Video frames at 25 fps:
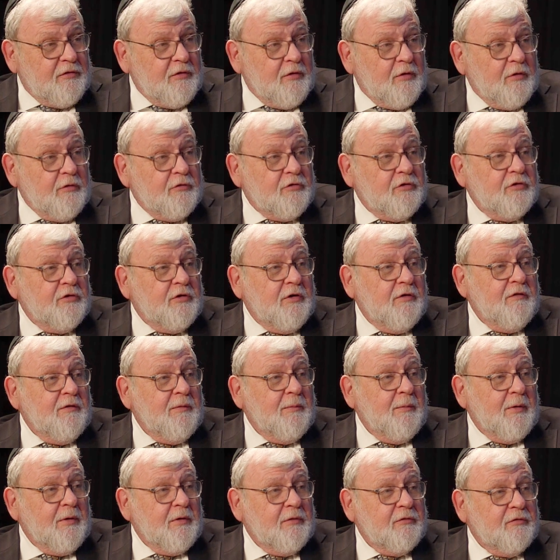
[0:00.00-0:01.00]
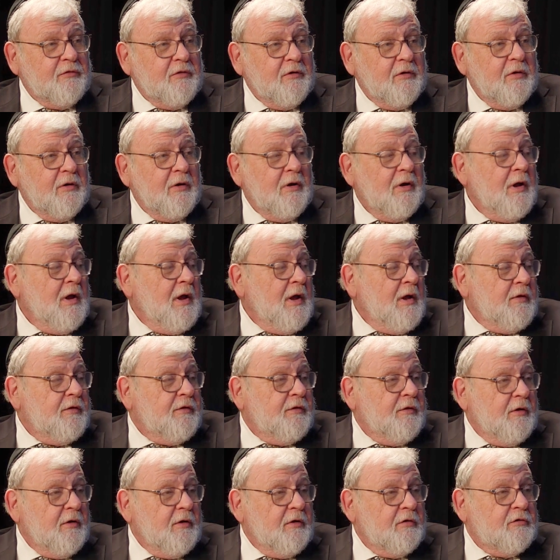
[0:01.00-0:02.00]
heard she's giving birth to
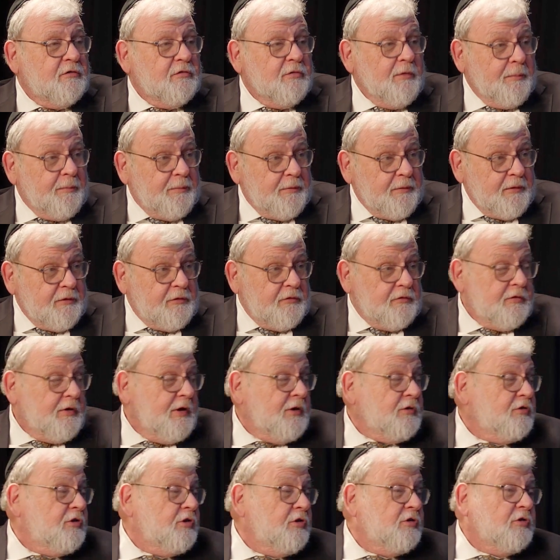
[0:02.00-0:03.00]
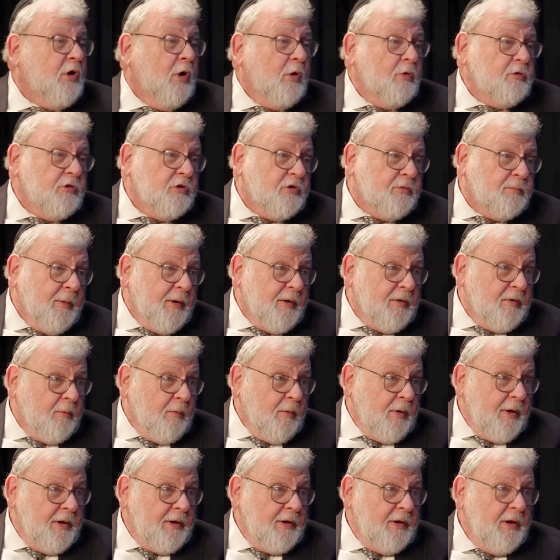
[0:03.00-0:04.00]
triplets, and she told us, by the
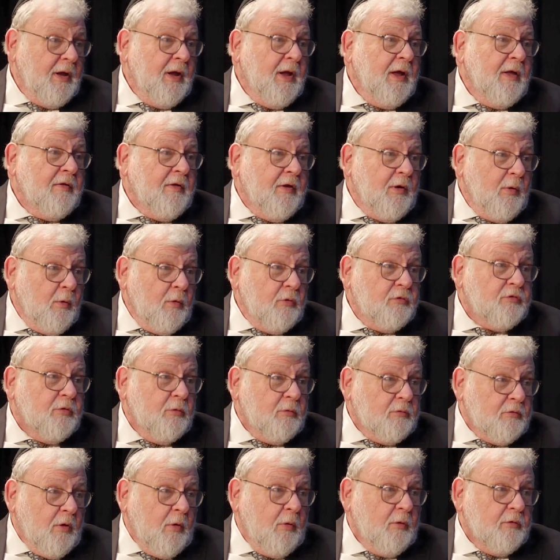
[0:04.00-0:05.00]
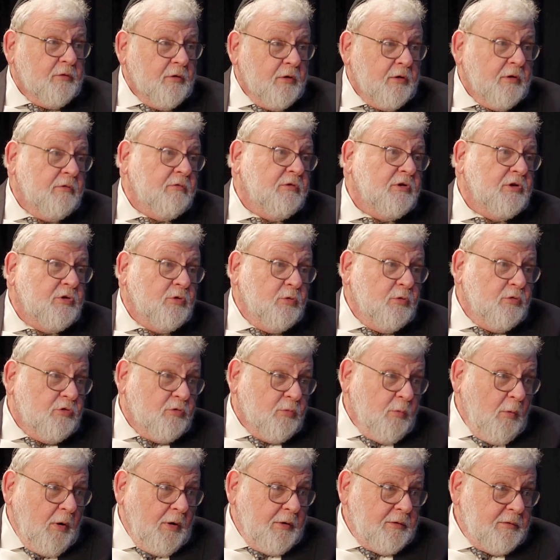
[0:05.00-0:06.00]
way, they also told her to reduce
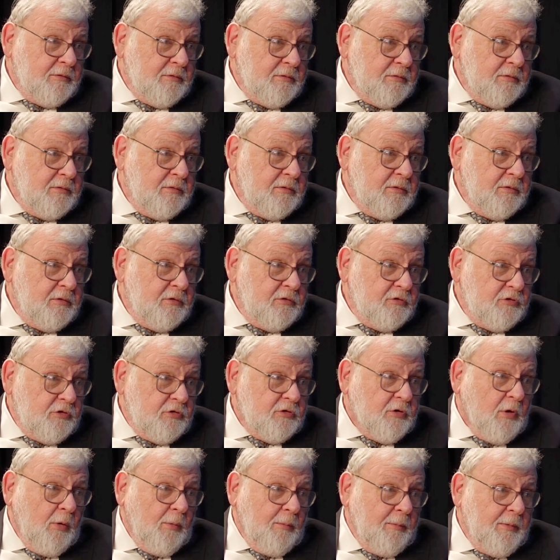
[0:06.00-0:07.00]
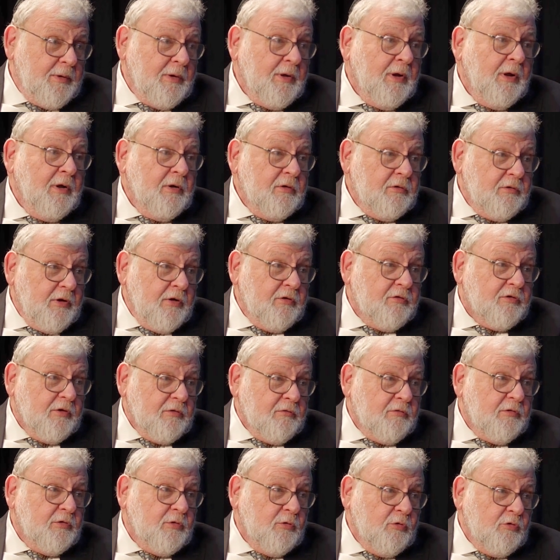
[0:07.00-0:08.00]
1. She told me. They said,
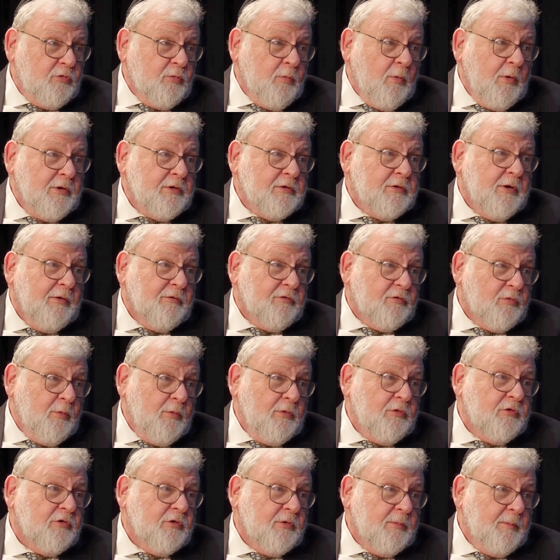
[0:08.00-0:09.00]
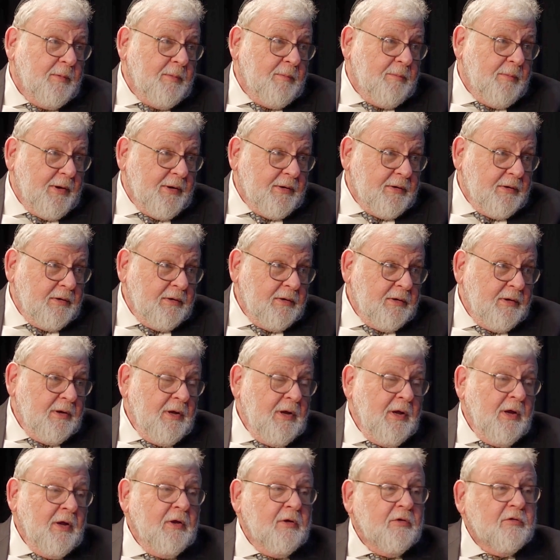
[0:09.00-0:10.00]
reduce 1, you'll have twins, it'll be better.
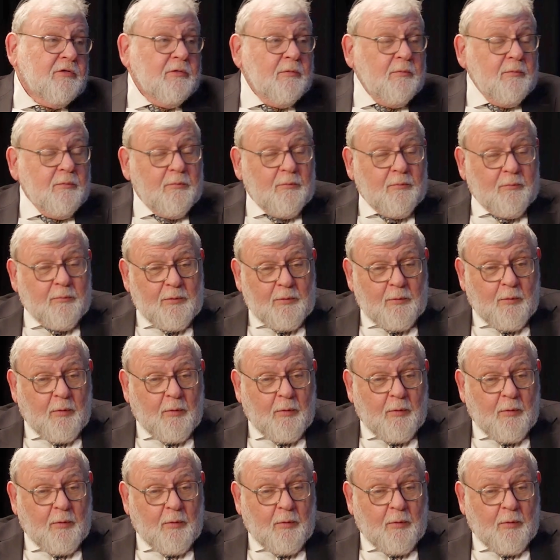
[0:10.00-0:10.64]
So we